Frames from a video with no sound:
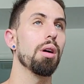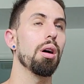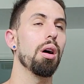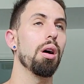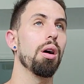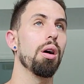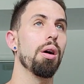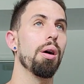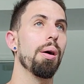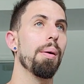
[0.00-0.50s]

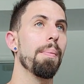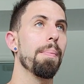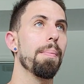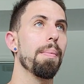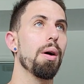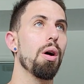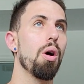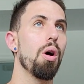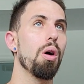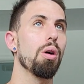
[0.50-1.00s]

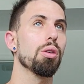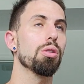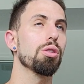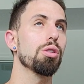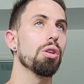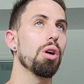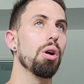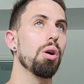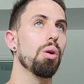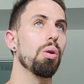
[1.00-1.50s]

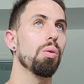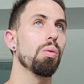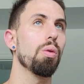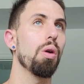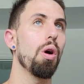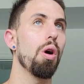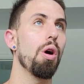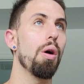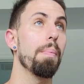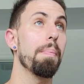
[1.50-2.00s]
also
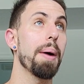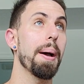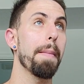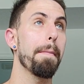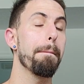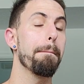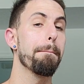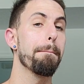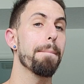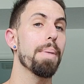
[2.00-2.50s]
on my
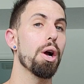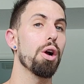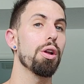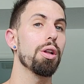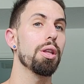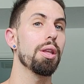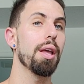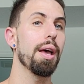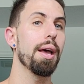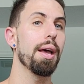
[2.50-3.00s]

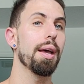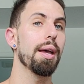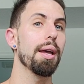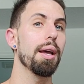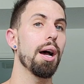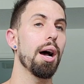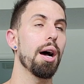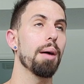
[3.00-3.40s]
birthday,